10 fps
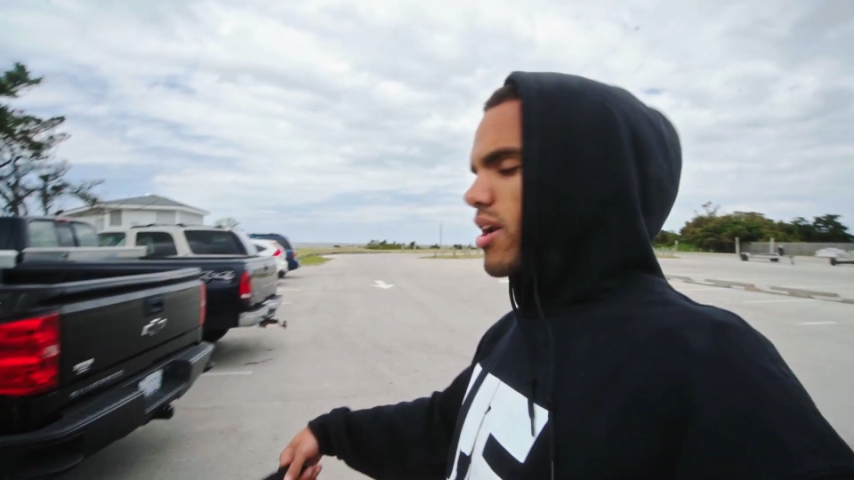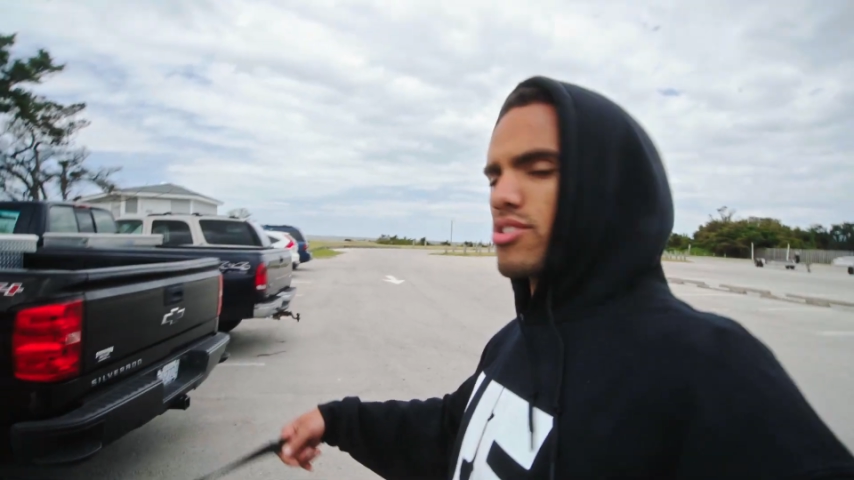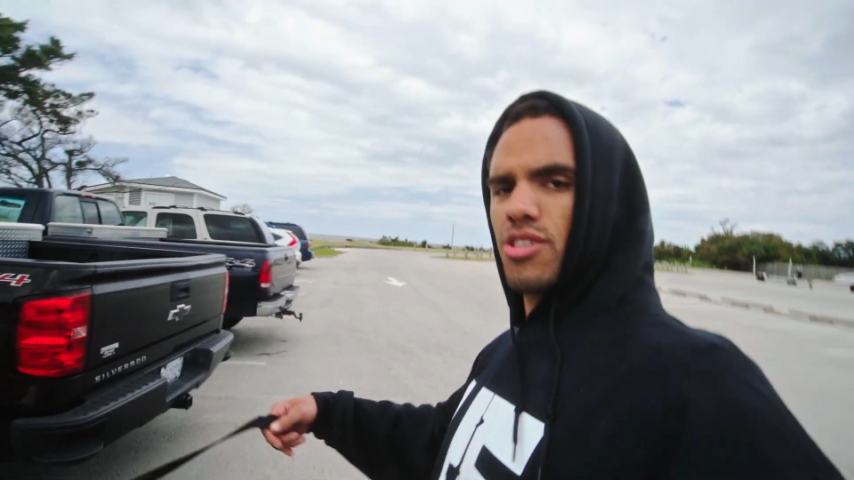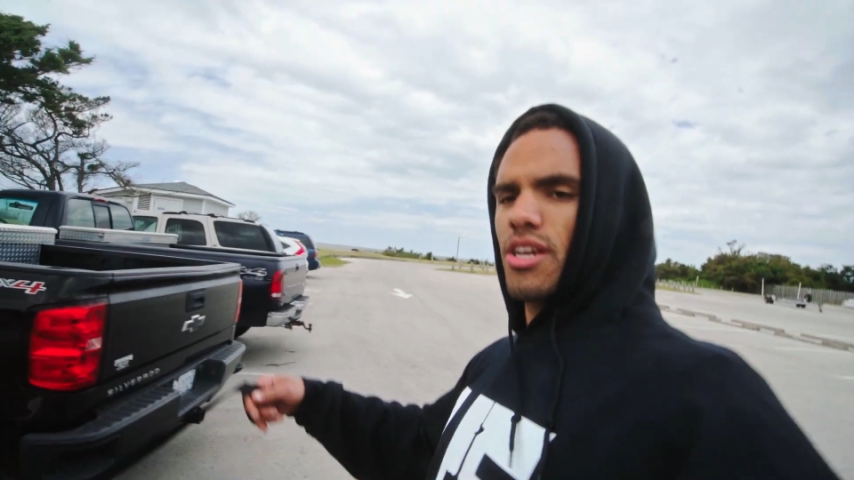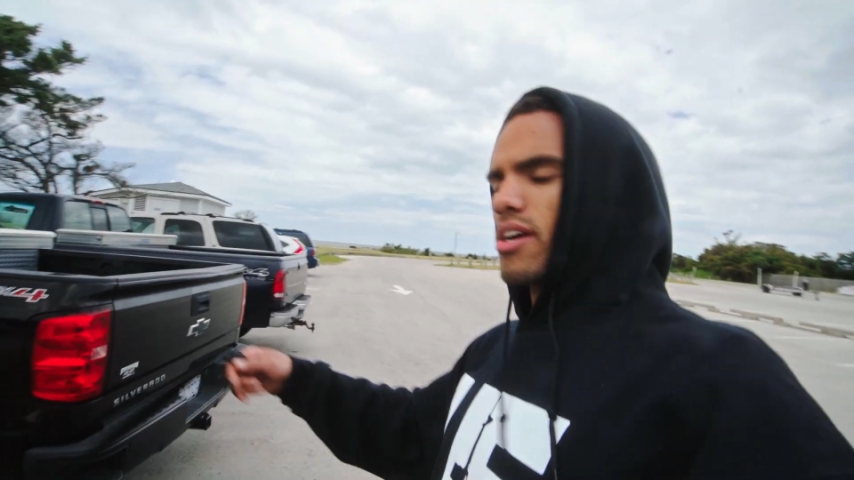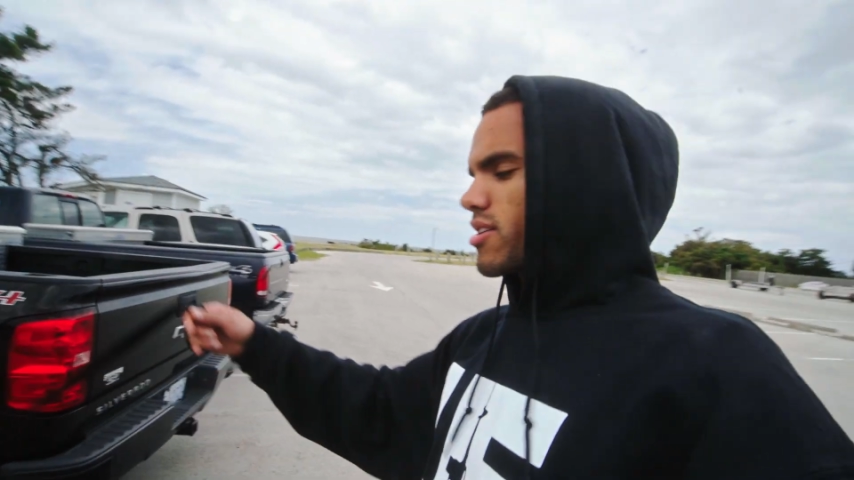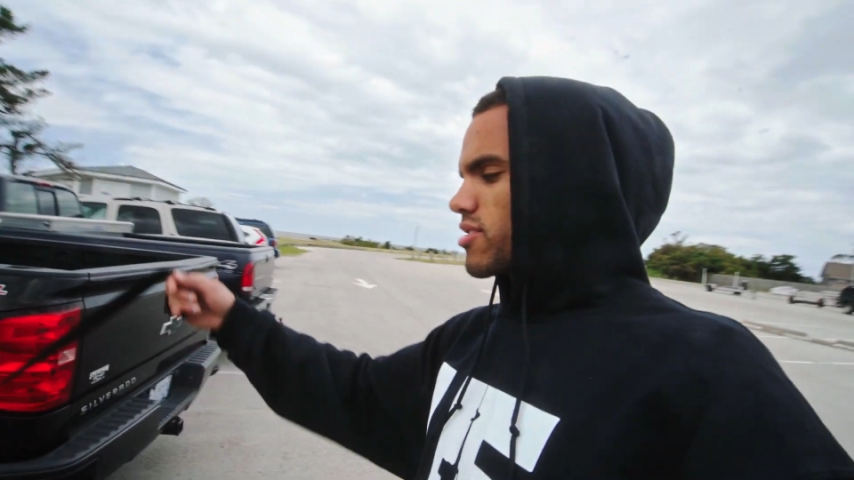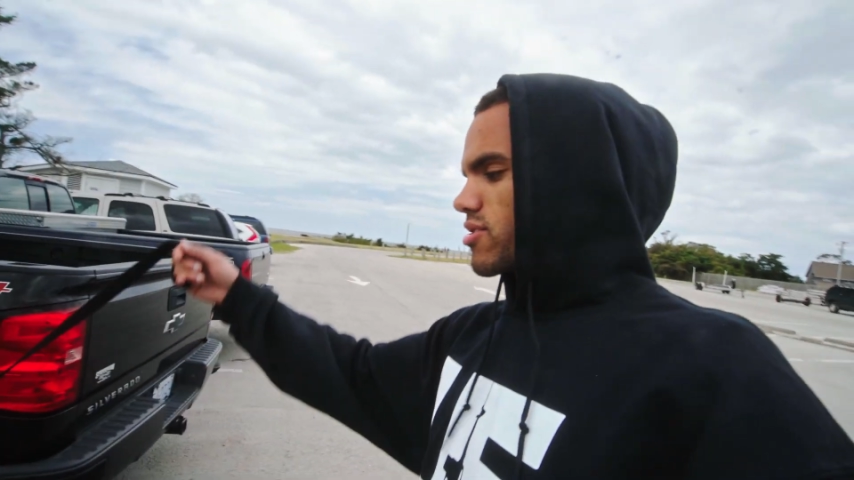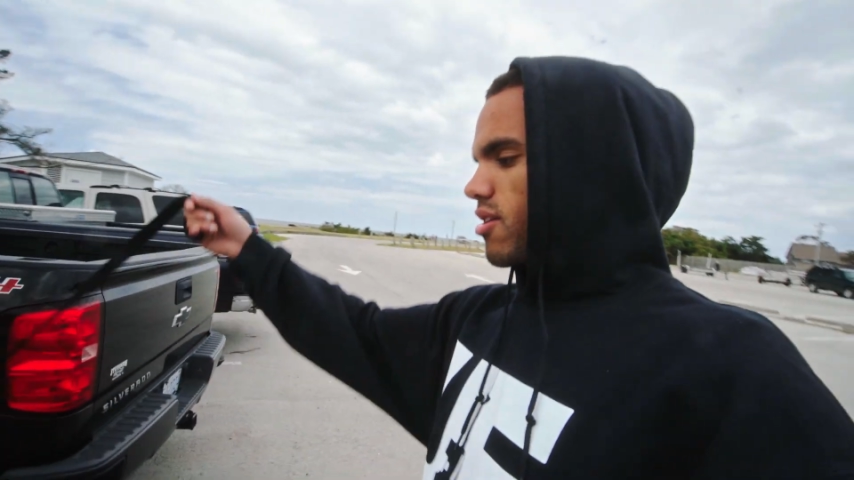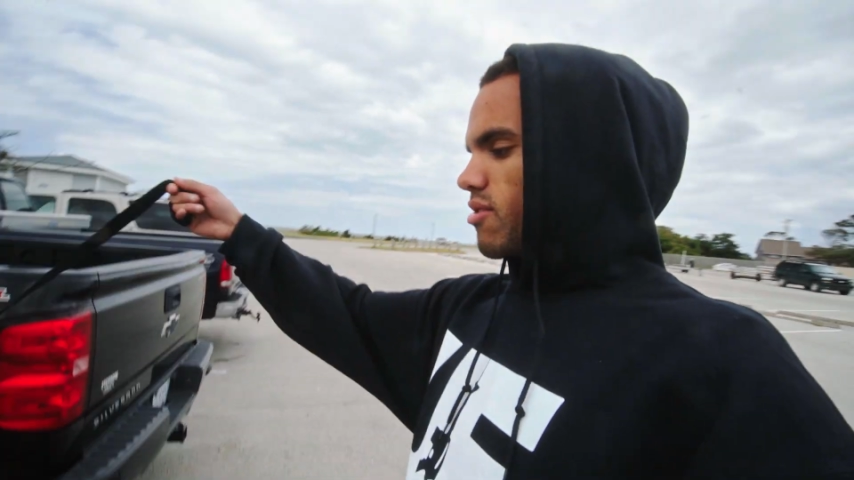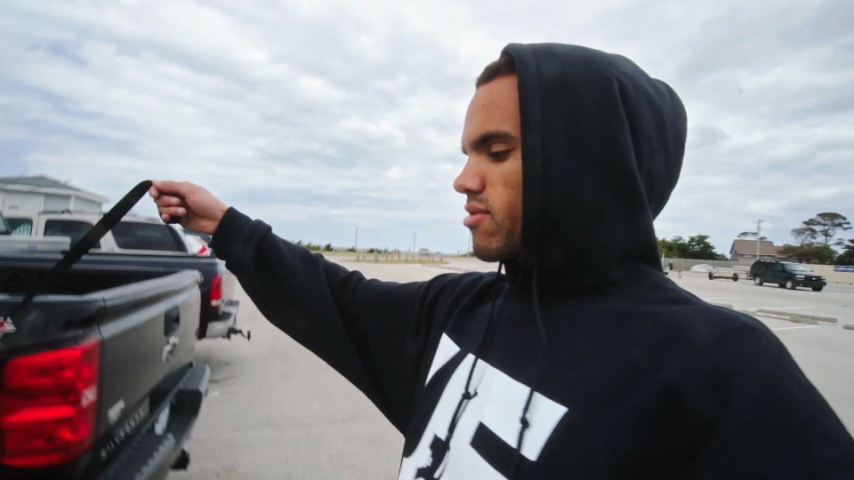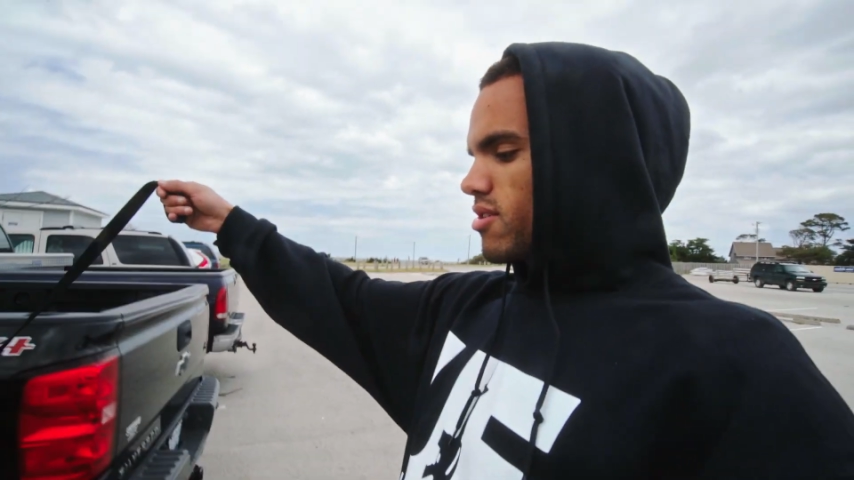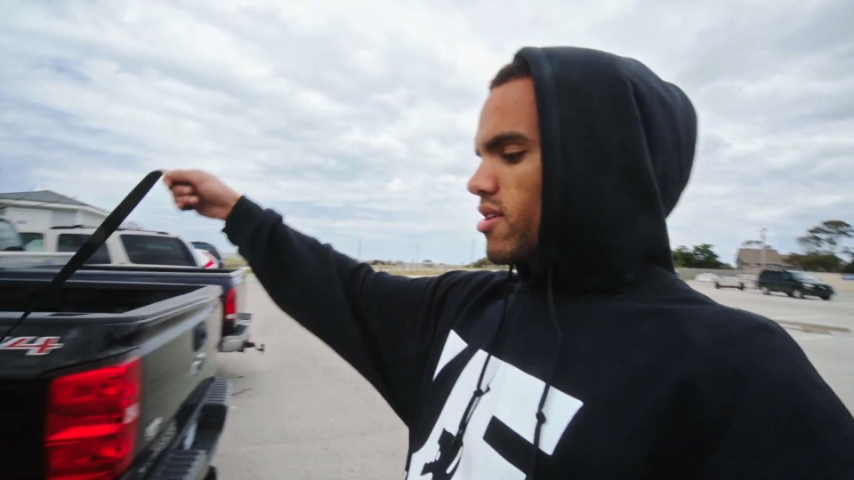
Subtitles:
We're not sure yet, so